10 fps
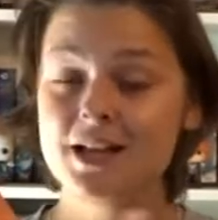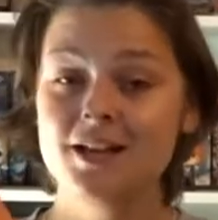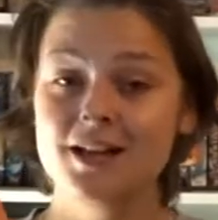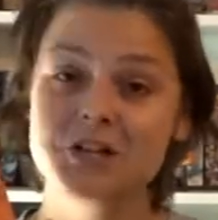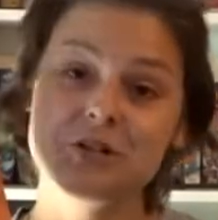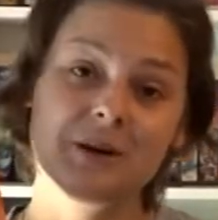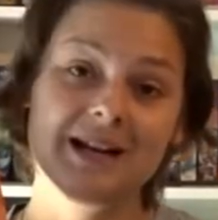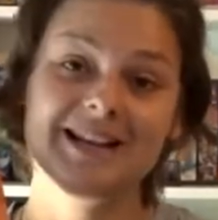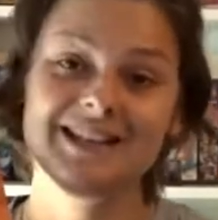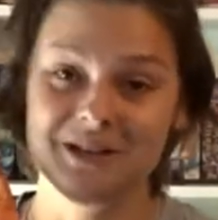I should
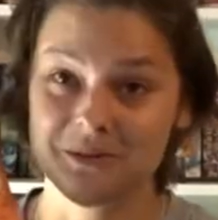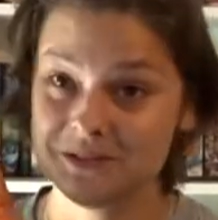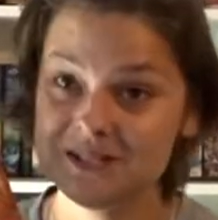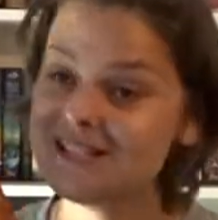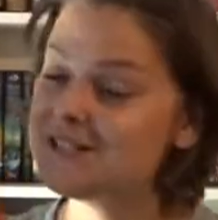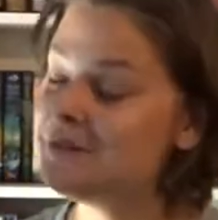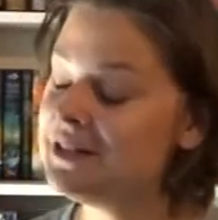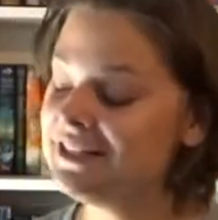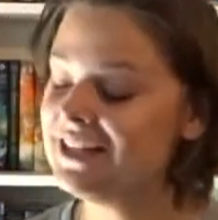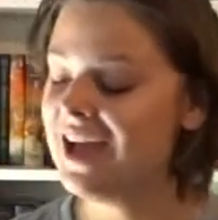really get on to this
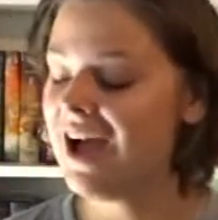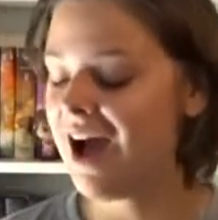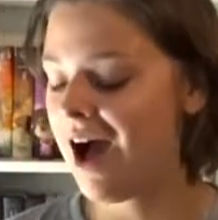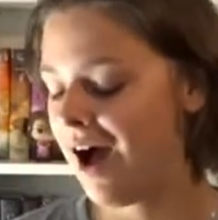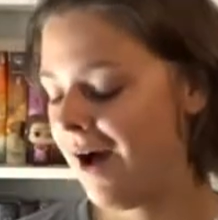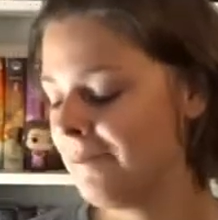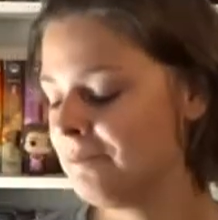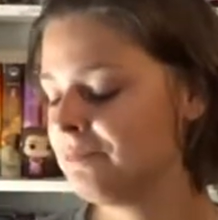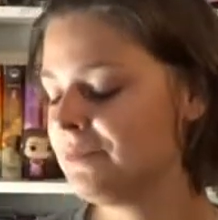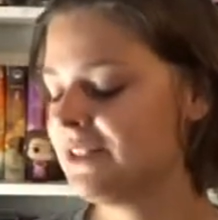one.
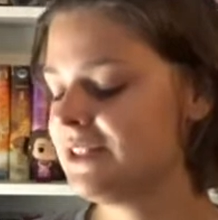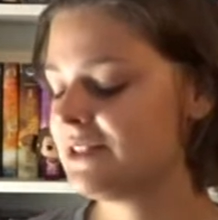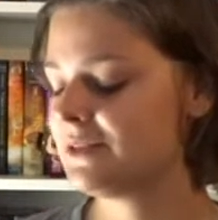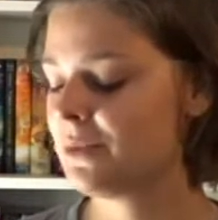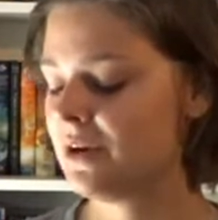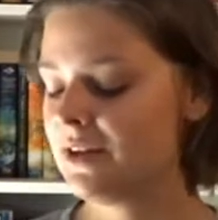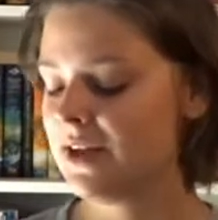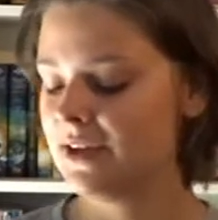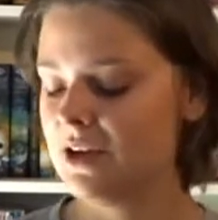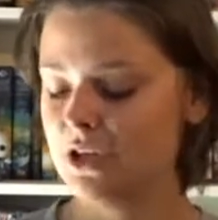But this one
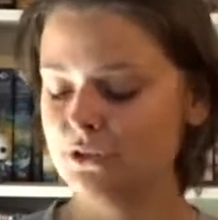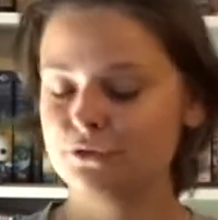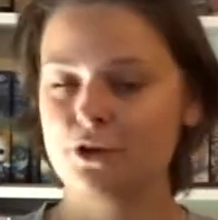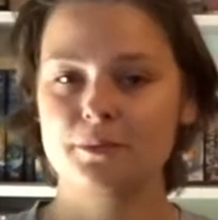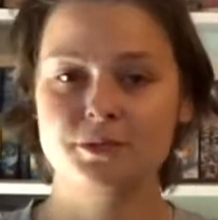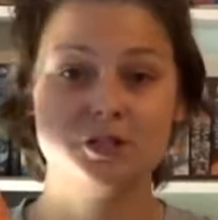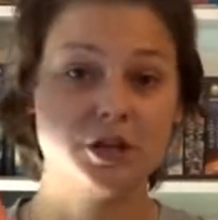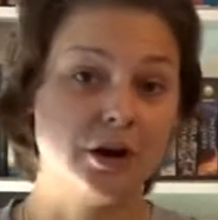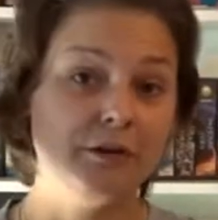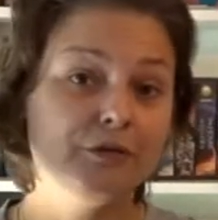I got from Seraf